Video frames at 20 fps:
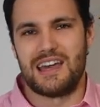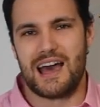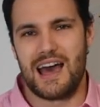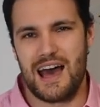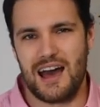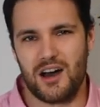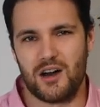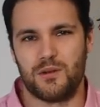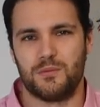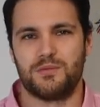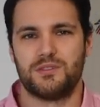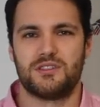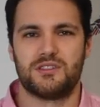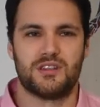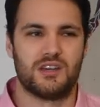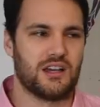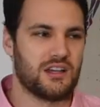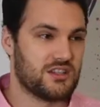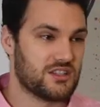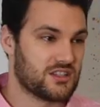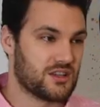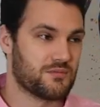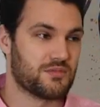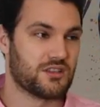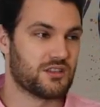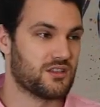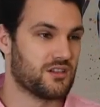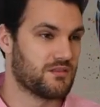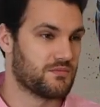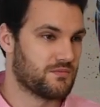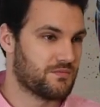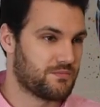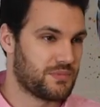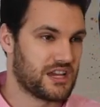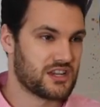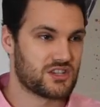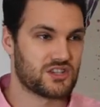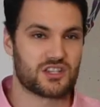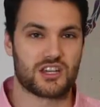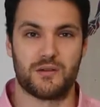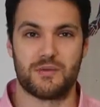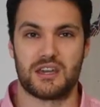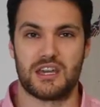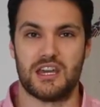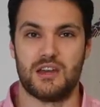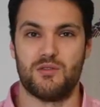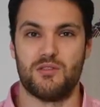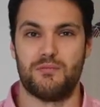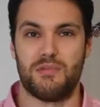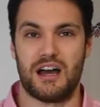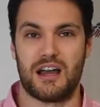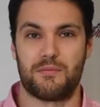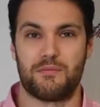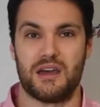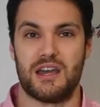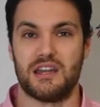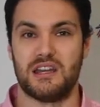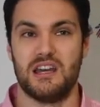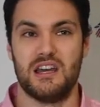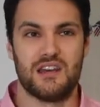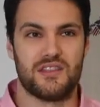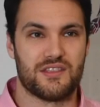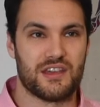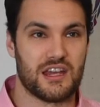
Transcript: It helps and it's something that patients coming here with back pain,